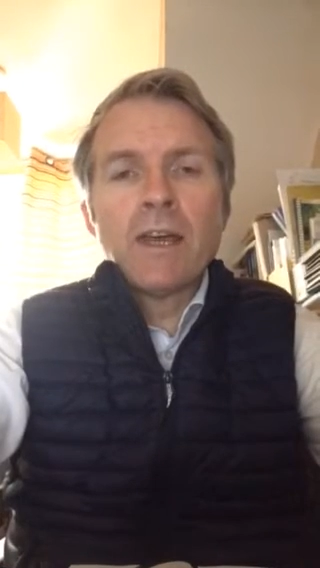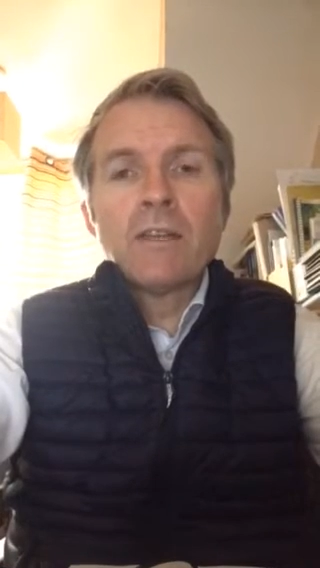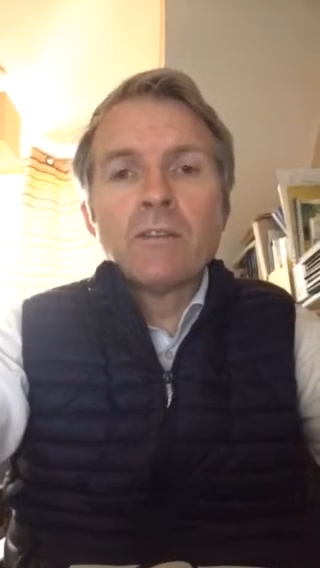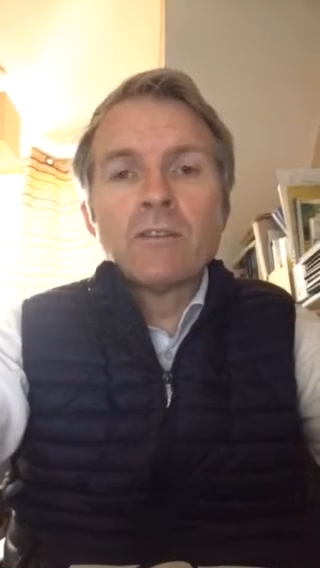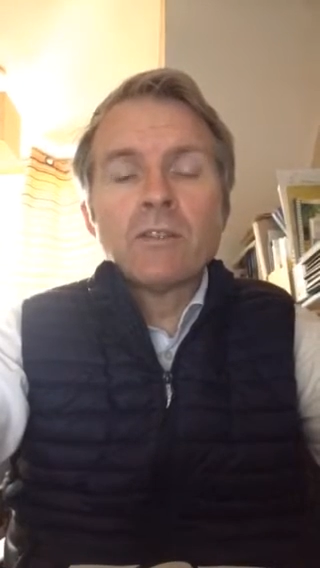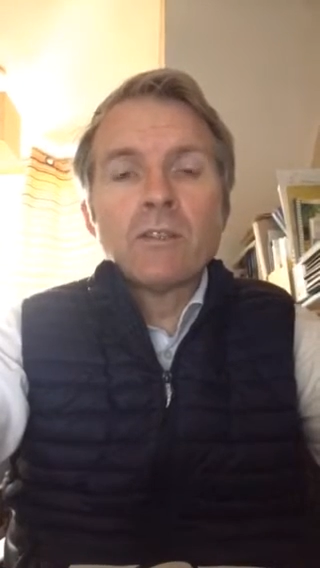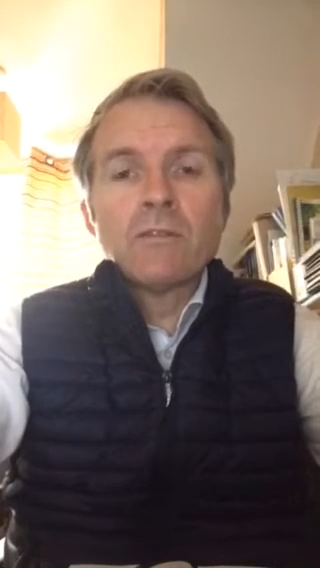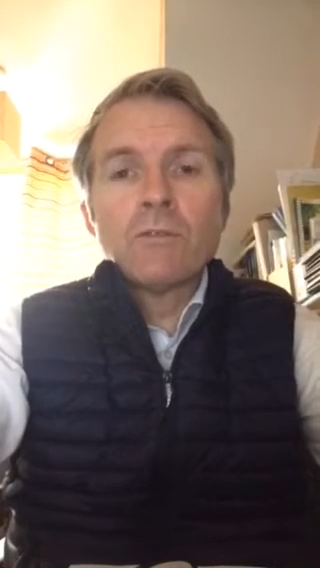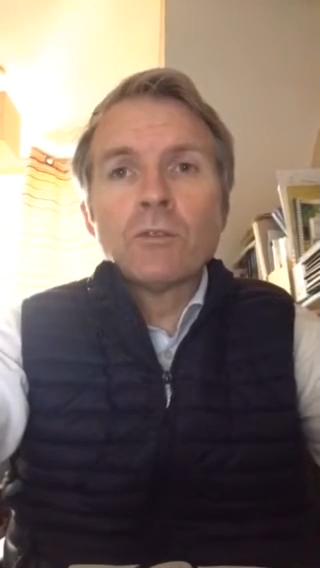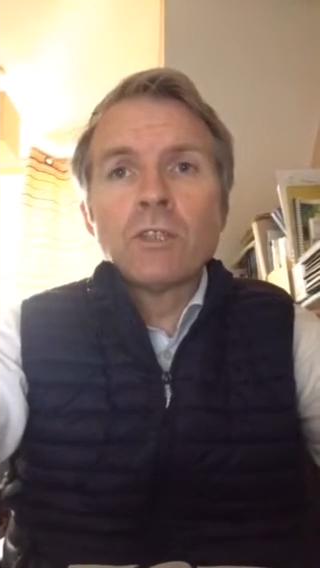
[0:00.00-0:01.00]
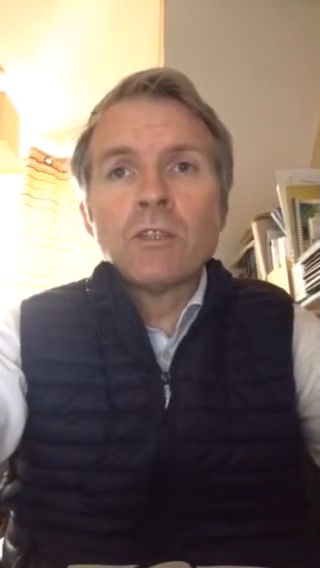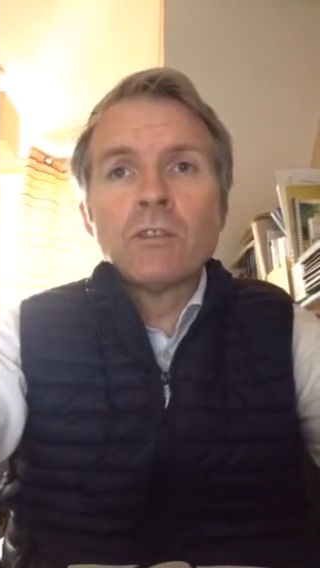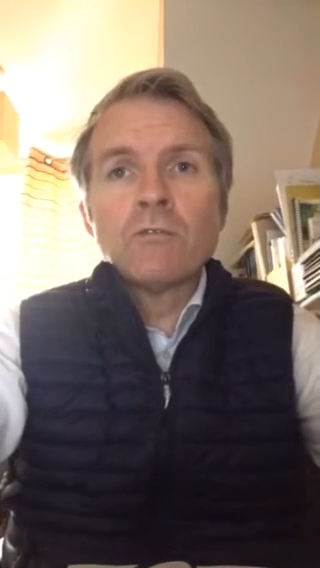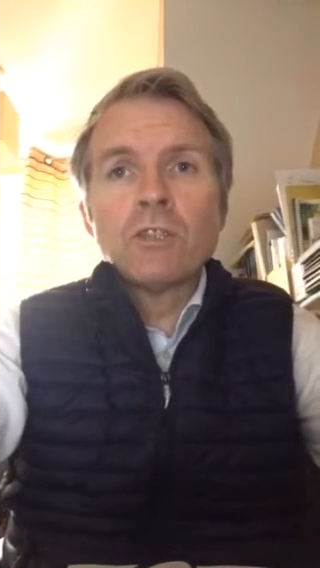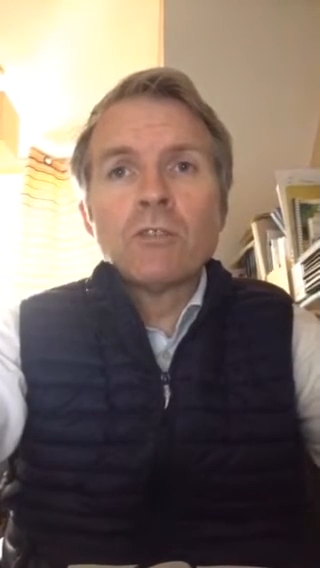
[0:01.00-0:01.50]
8th to the
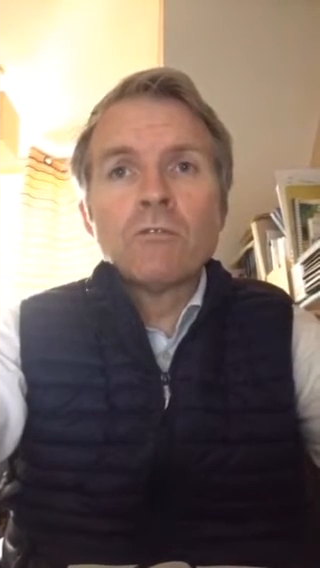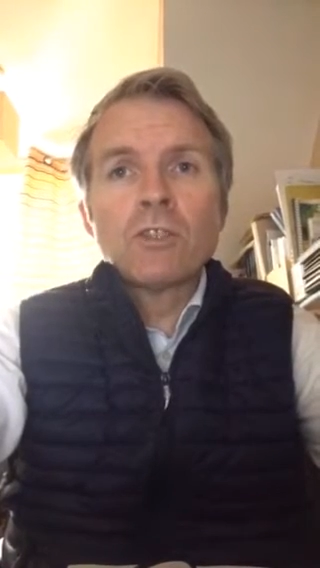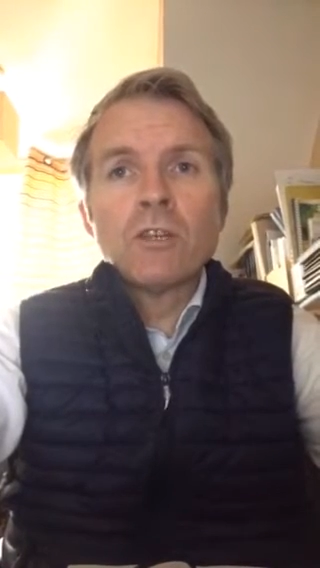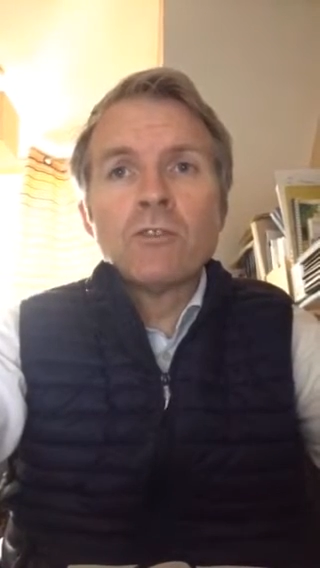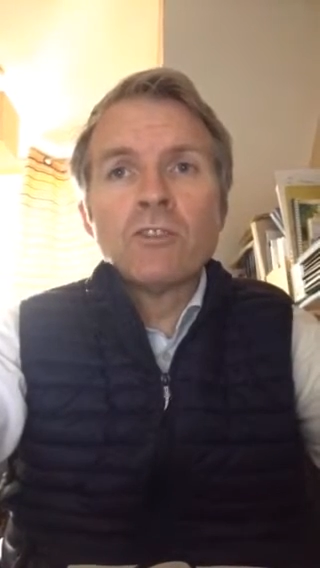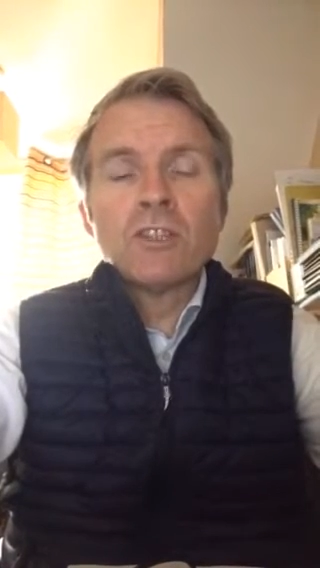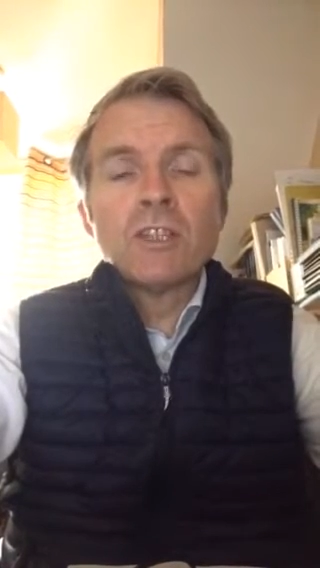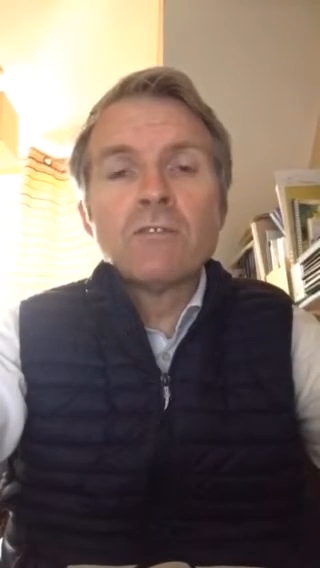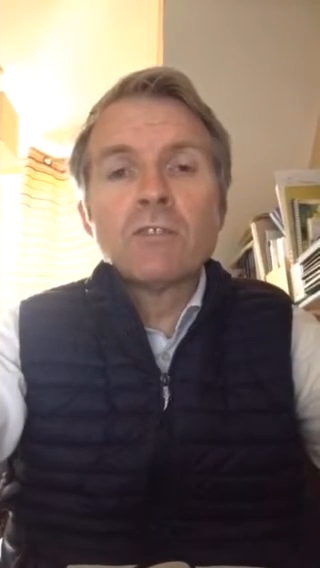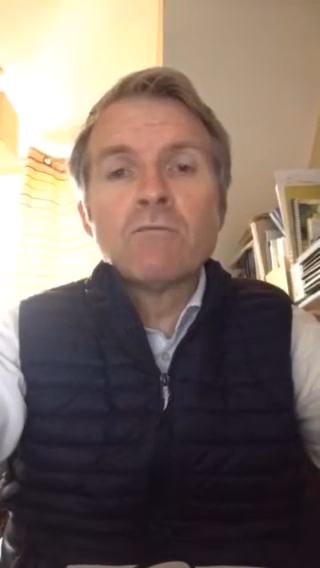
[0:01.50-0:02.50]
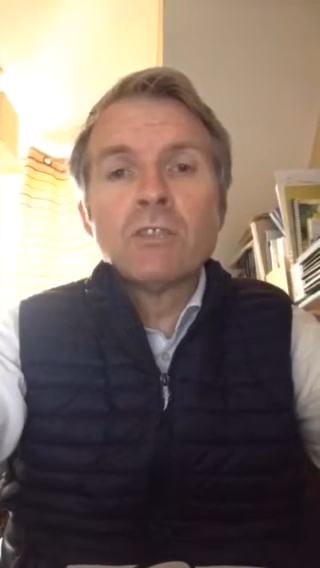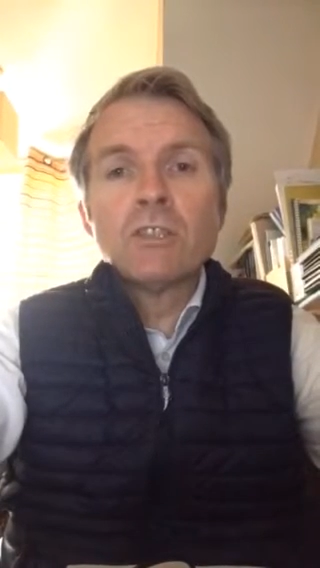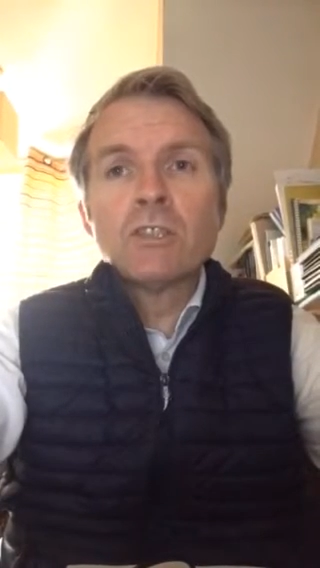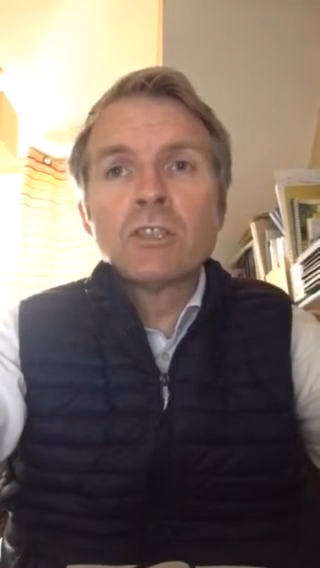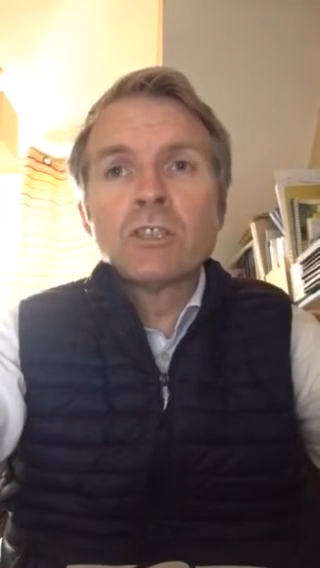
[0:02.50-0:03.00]
14th of June shows a significant
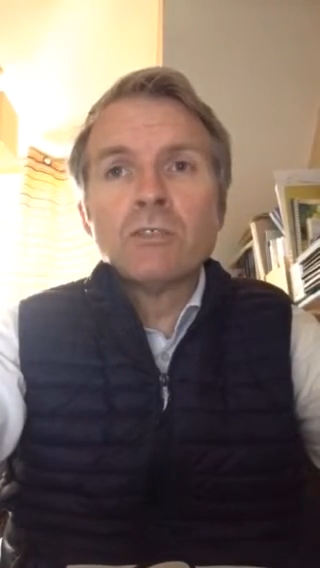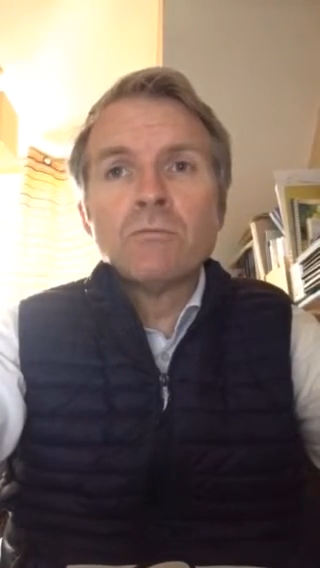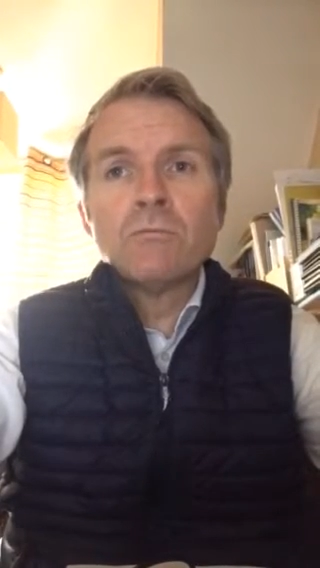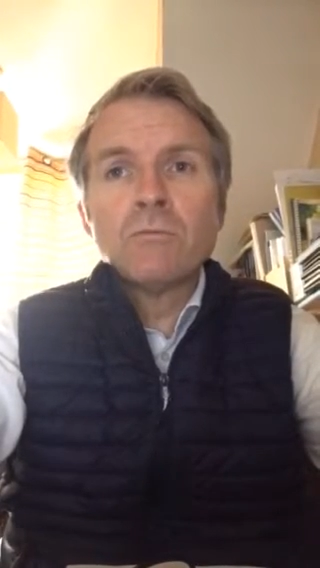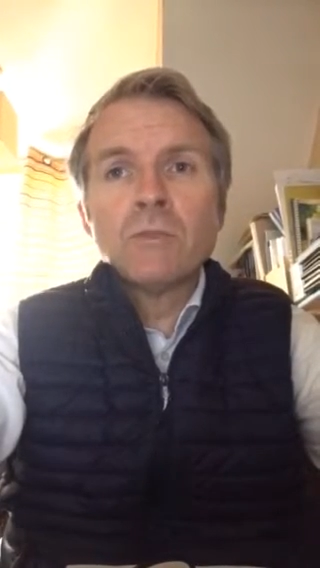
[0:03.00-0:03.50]
reduction.